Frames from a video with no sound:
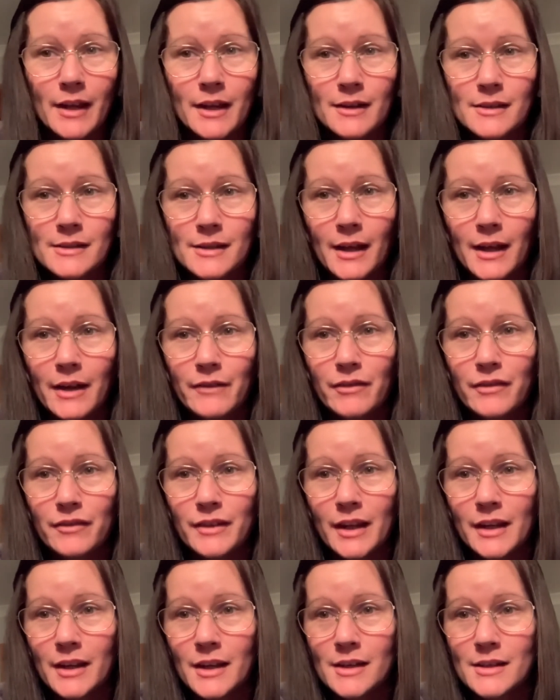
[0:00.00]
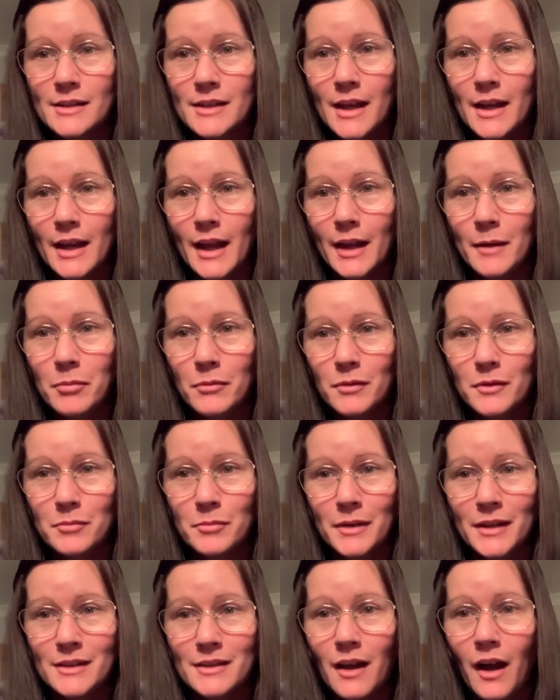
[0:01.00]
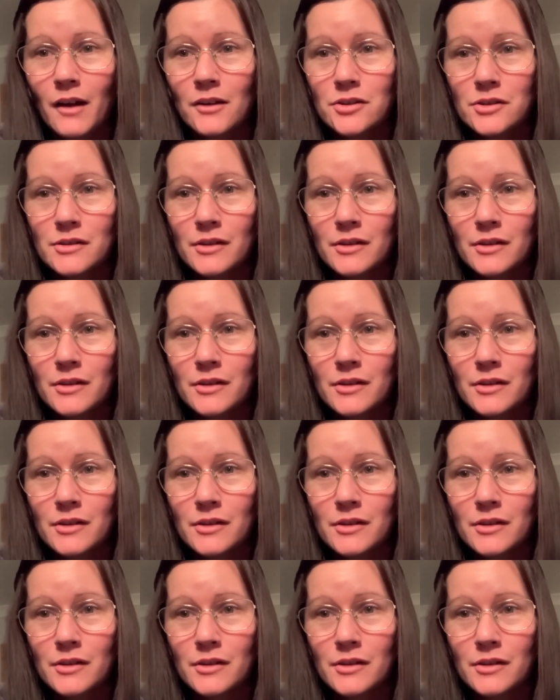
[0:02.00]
that everything is then able to be touched.